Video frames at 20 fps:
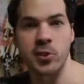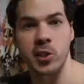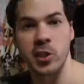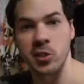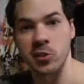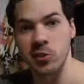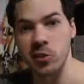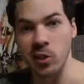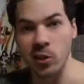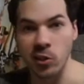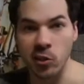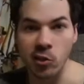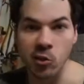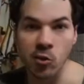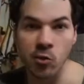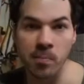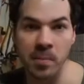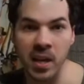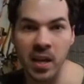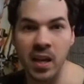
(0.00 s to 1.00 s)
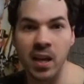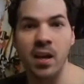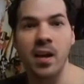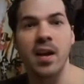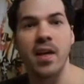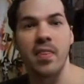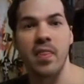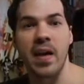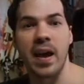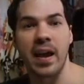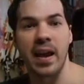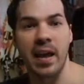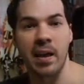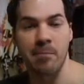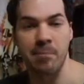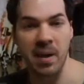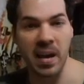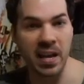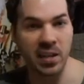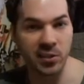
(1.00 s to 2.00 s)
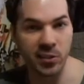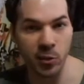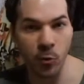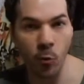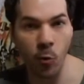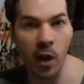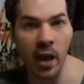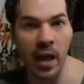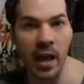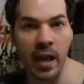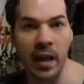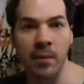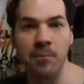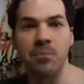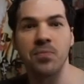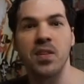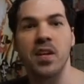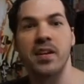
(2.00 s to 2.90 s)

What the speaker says: Shinsengumi, that had passed away.